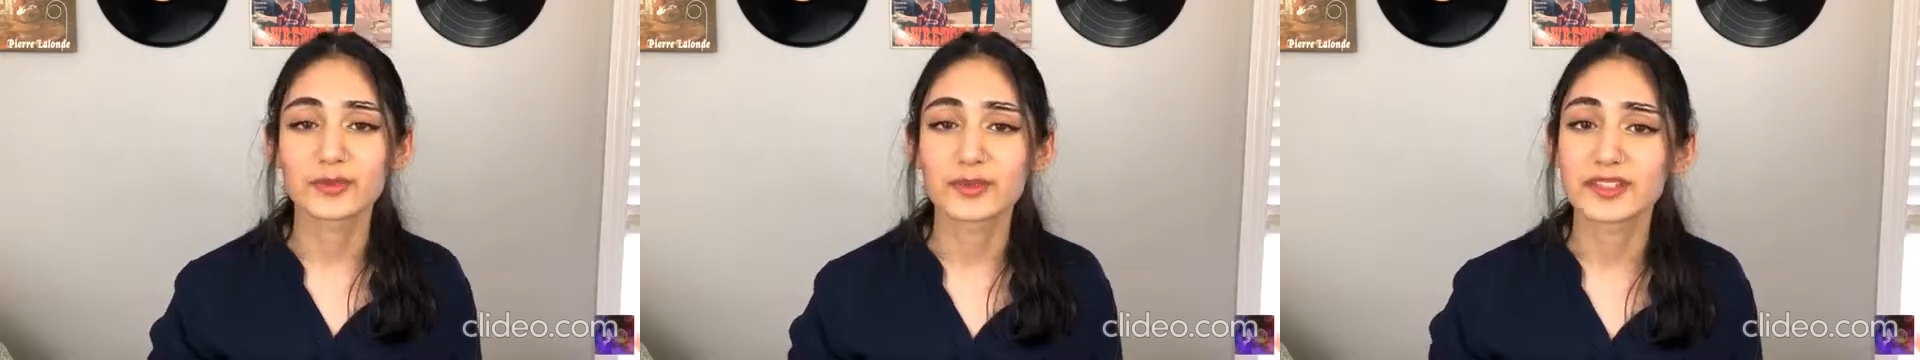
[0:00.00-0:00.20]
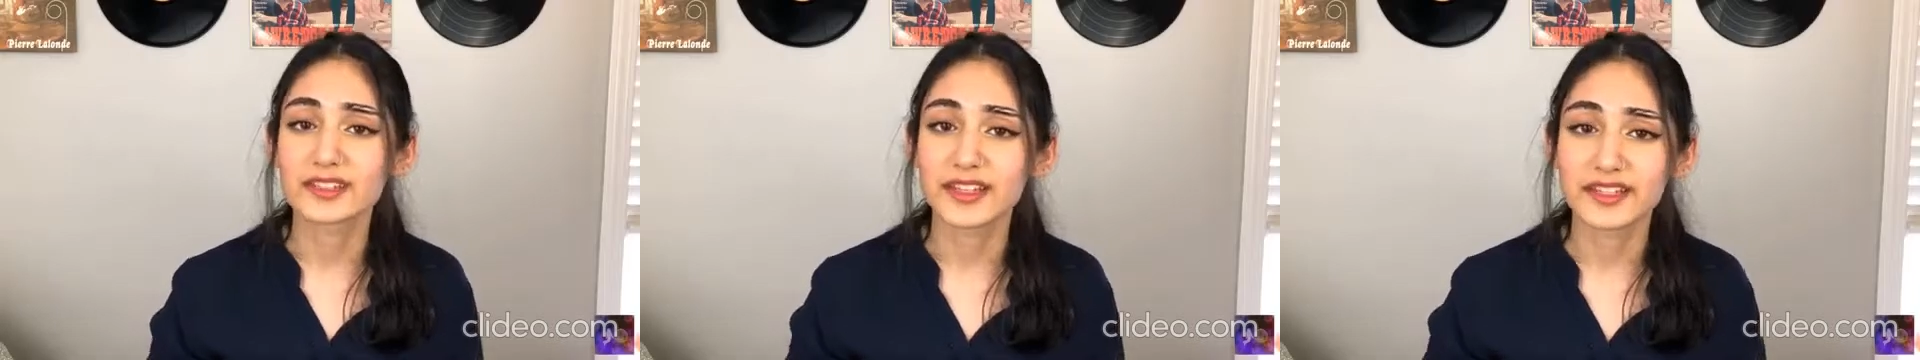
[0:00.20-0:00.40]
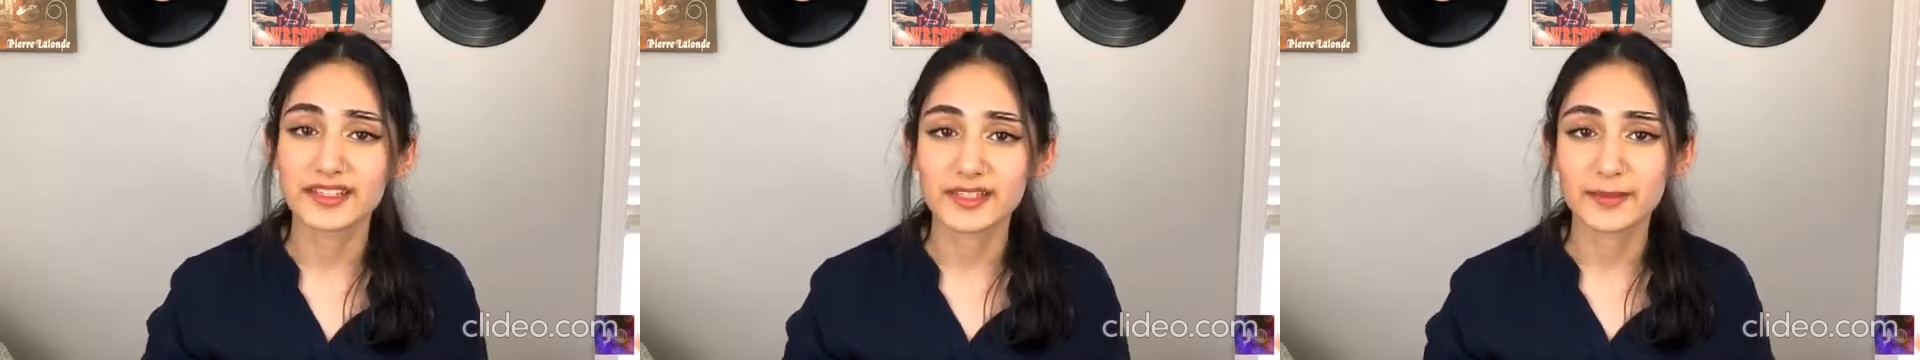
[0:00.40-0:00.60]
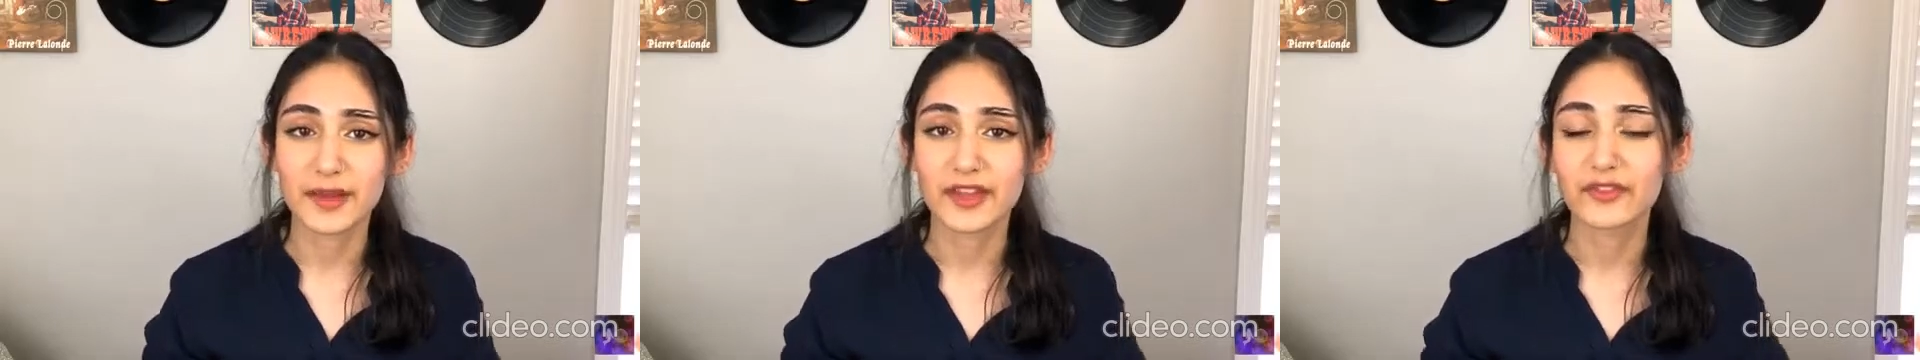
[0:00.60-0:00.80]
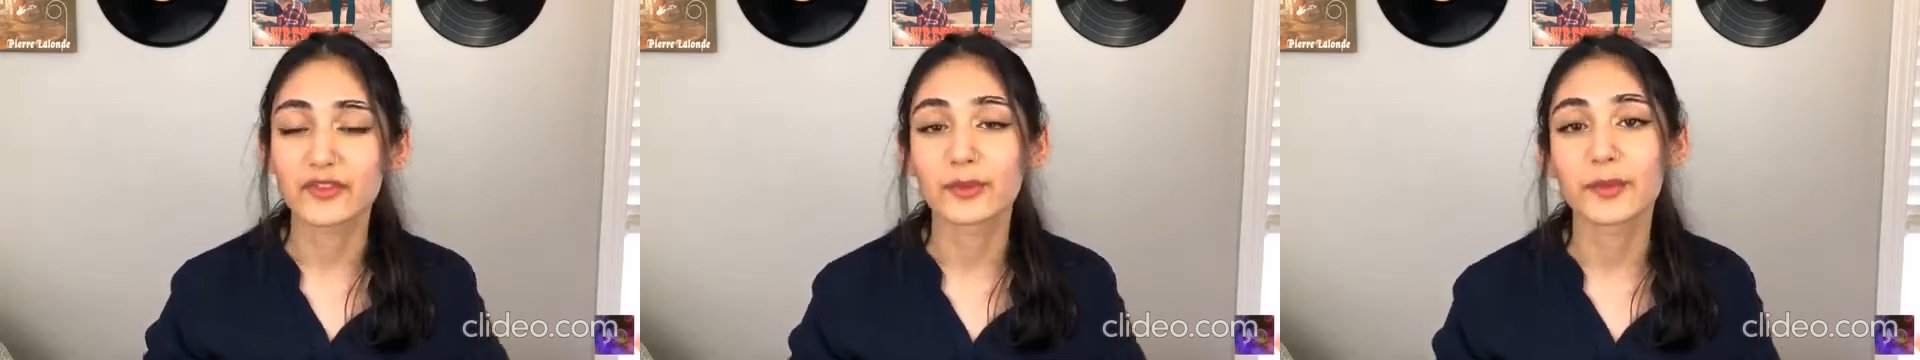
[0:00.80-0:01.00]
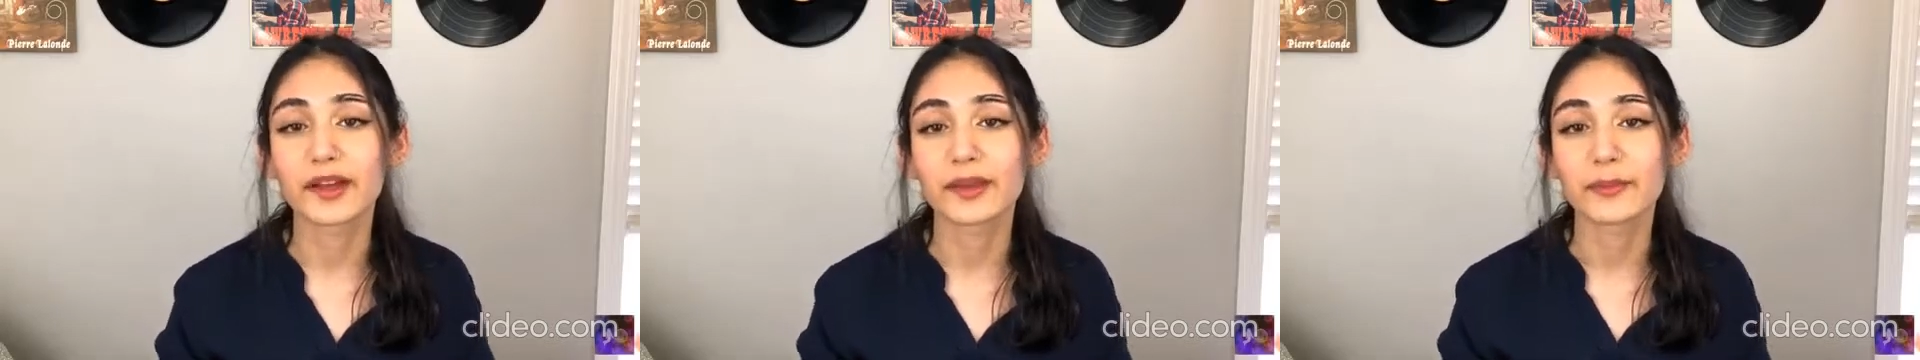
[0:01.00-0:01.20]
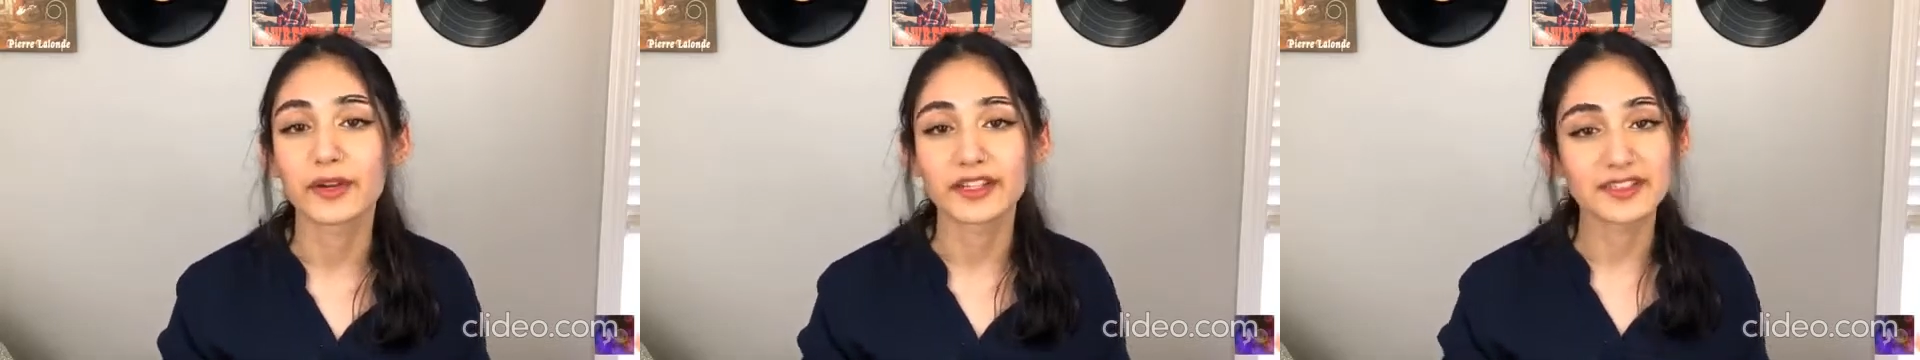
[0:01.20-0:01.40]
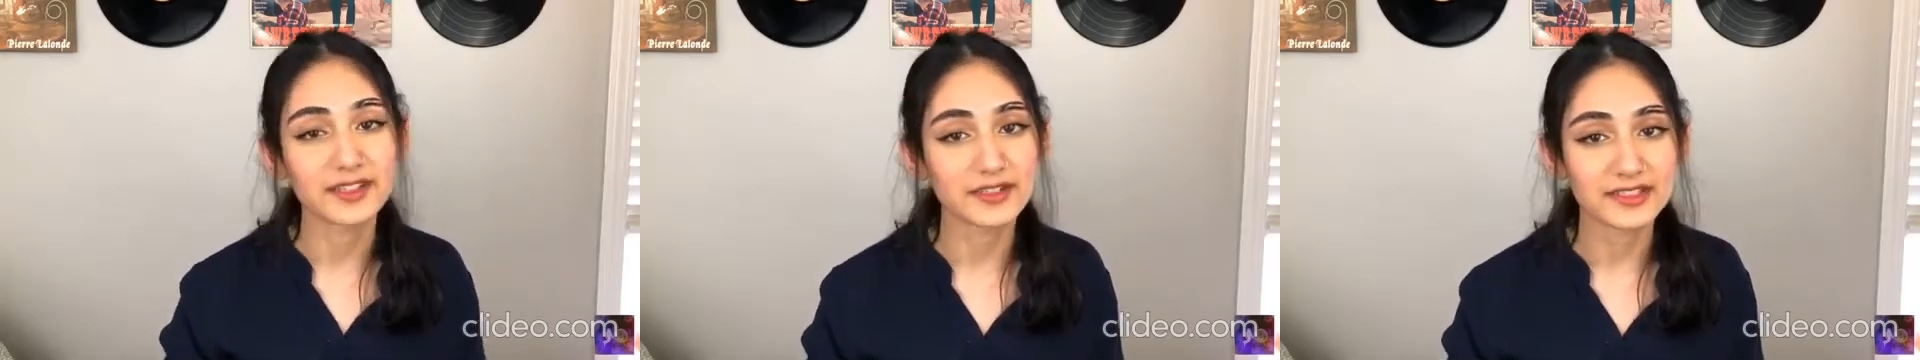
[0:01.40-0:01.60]
too much science and math for my
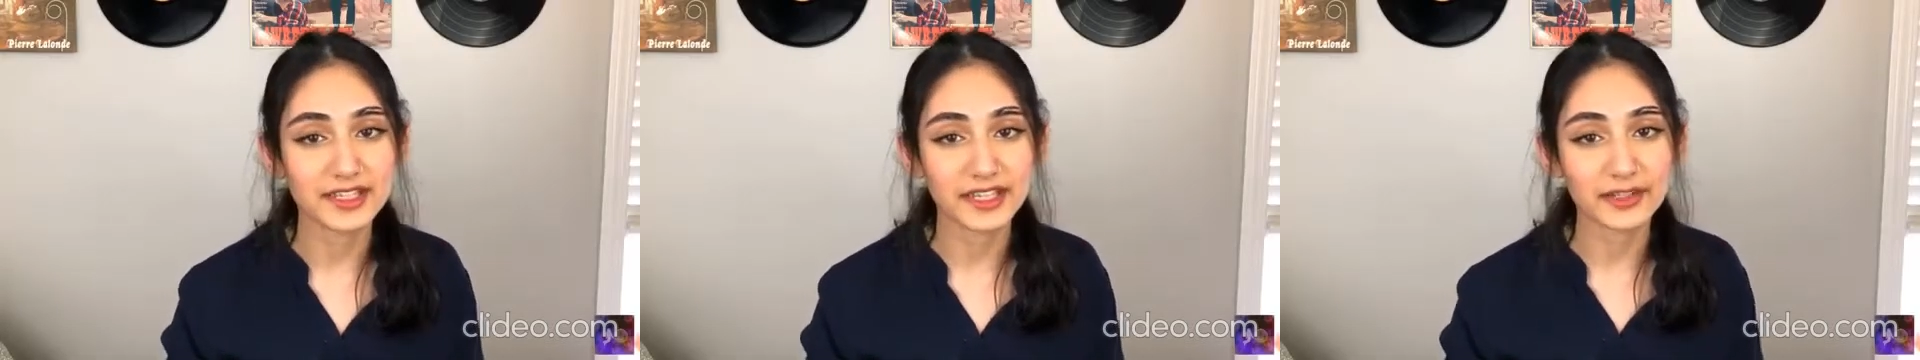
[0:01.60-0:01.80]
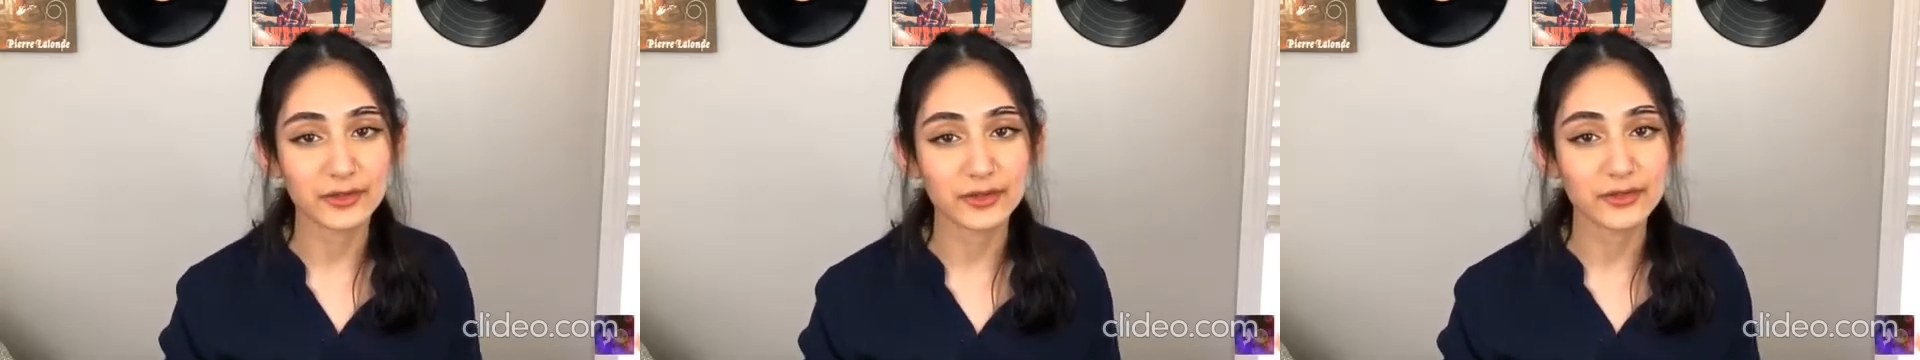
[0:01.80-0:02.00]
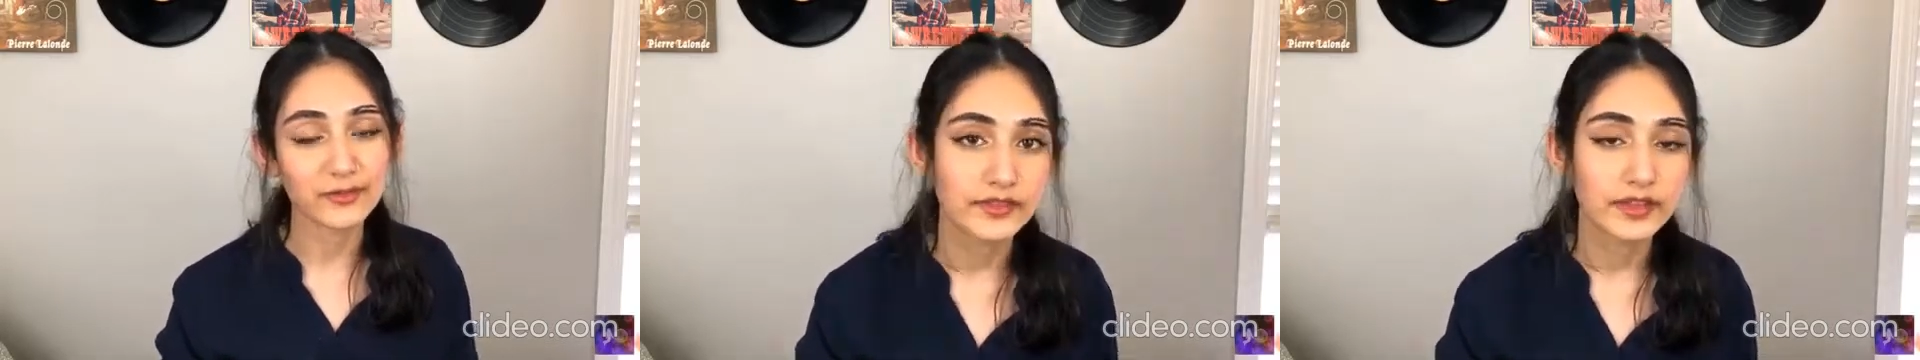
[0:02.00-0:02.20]
brain cells to handle.